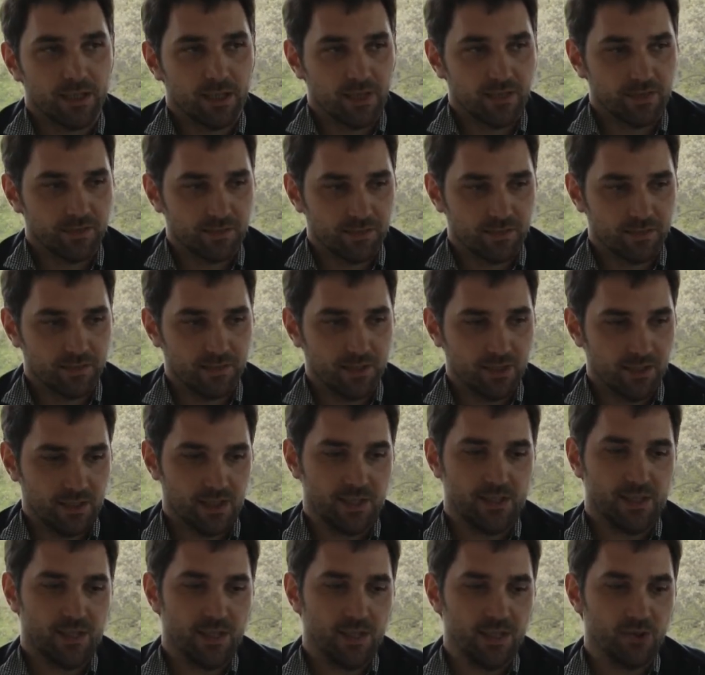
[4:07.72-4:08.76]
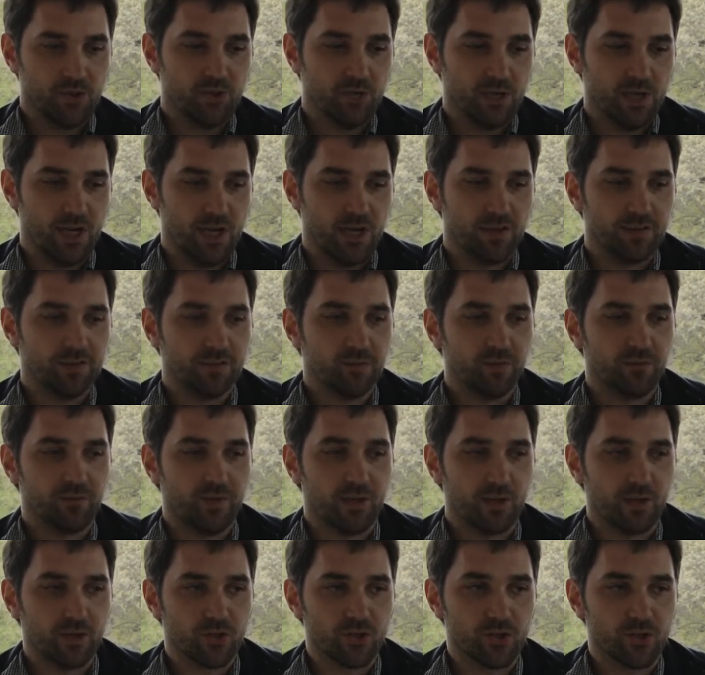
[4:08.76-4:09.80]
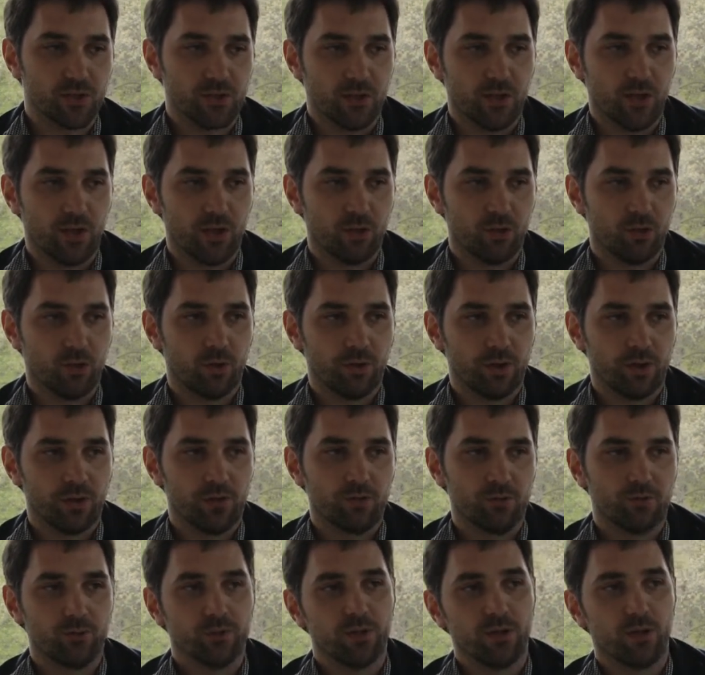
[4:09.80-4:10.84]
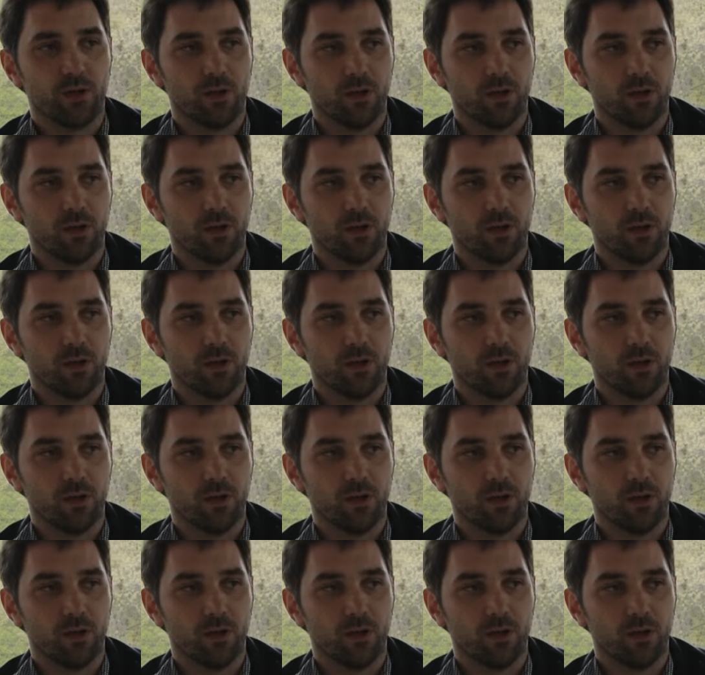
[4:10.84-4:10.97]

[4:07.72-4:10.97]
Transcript: is that each has to function according to